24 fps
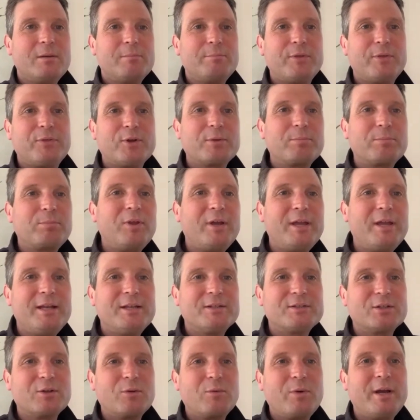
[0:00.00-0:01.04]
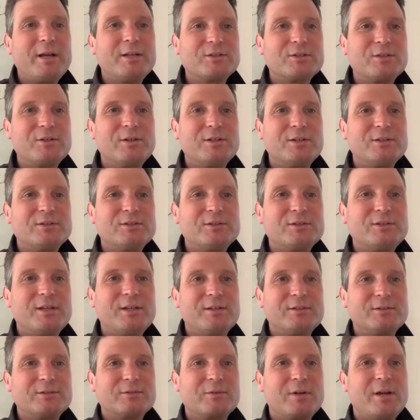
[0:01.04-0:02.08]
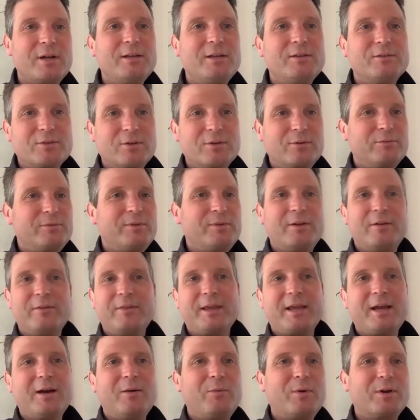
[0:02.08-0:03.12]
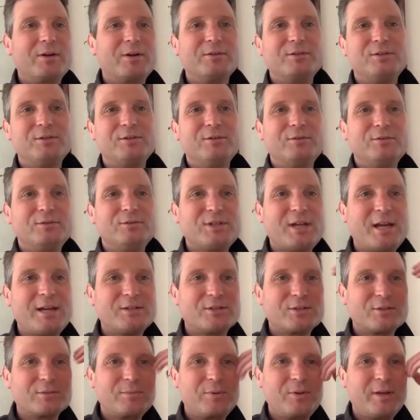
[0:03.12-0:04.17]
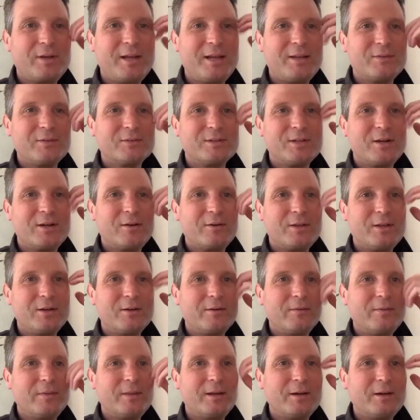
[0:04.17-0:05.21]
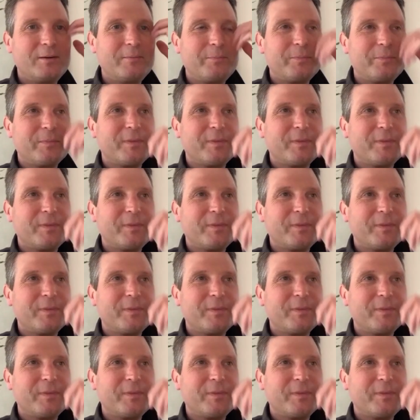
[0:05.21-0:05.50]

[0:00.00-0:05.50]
But their plane isn't quite as good as his, right? So, you know, they got one or two chaser planes, you know, here and there.